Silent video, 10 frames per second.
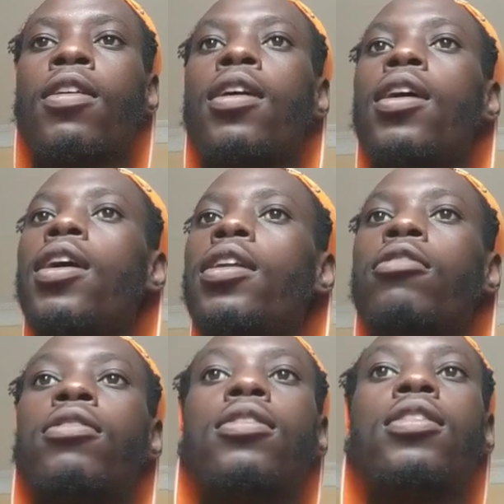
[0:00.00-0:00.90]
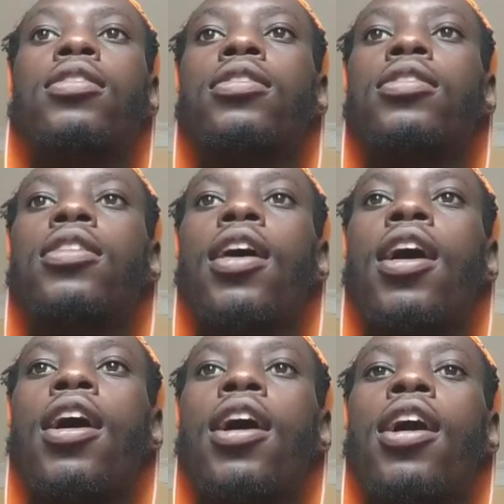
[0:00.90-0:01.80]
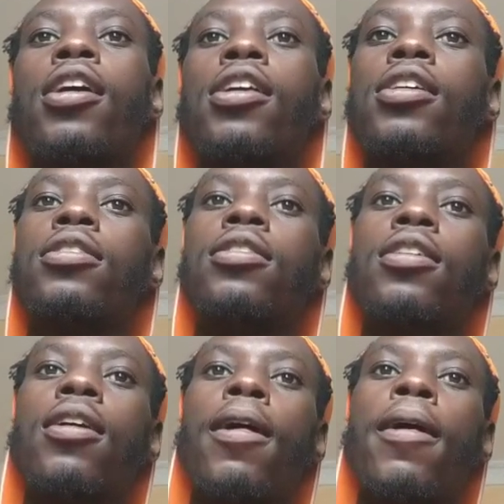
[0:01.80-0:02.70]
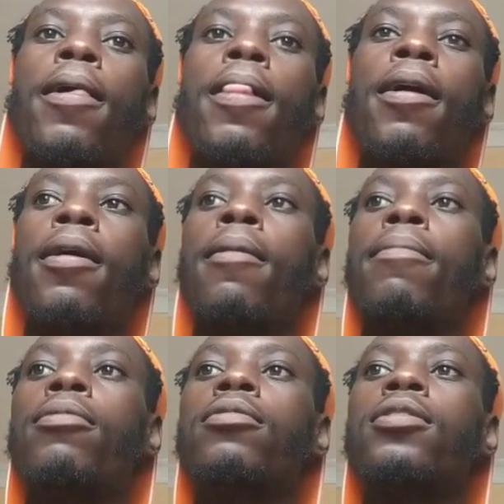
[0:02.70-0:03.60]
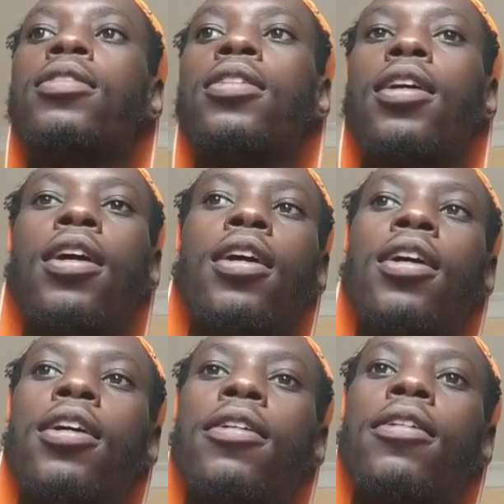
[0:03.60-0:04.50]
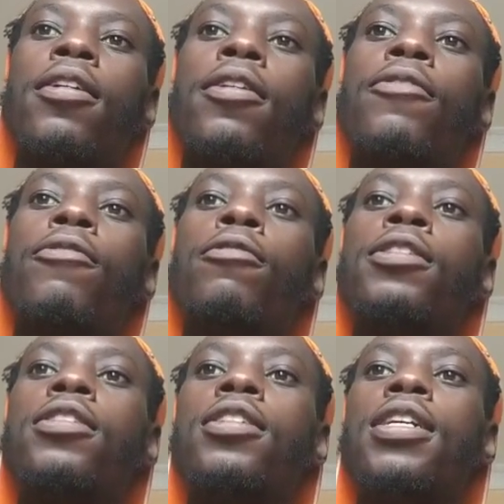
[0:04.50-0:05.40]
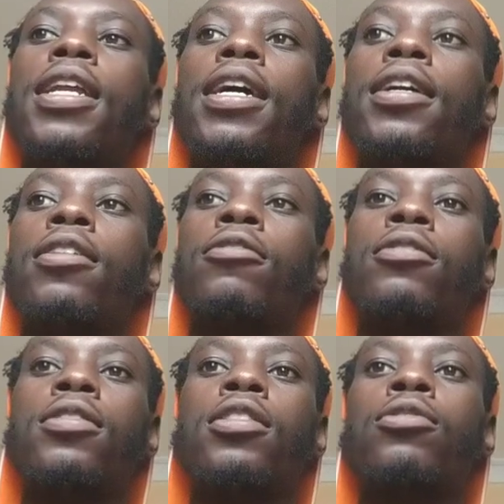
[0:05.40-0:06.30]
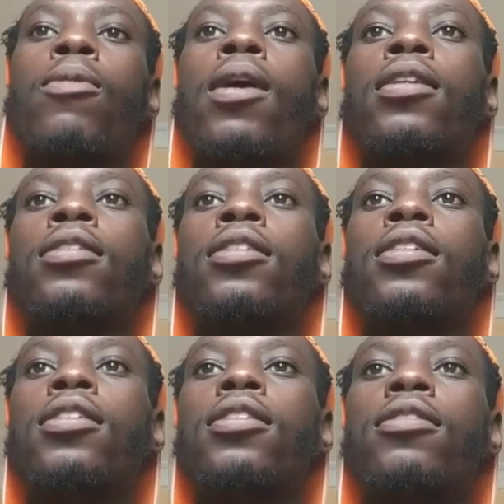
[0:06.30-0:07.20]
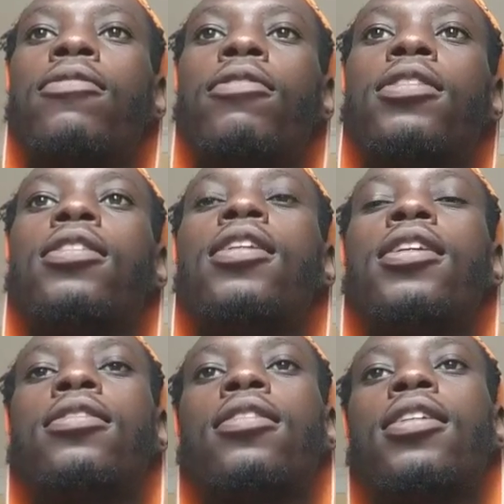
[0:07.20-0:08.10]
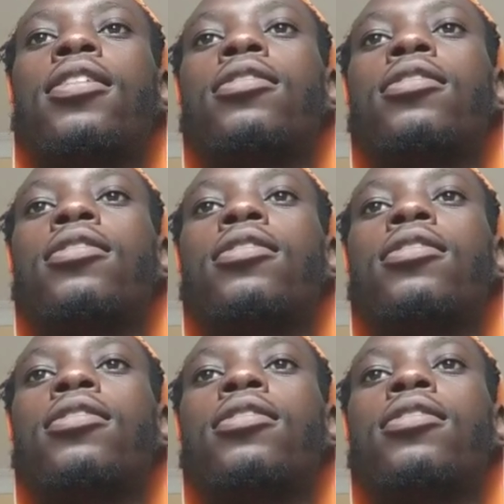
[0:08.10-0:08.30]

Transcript: And on this, I just put a fluid delay on this one, fluid delay 3.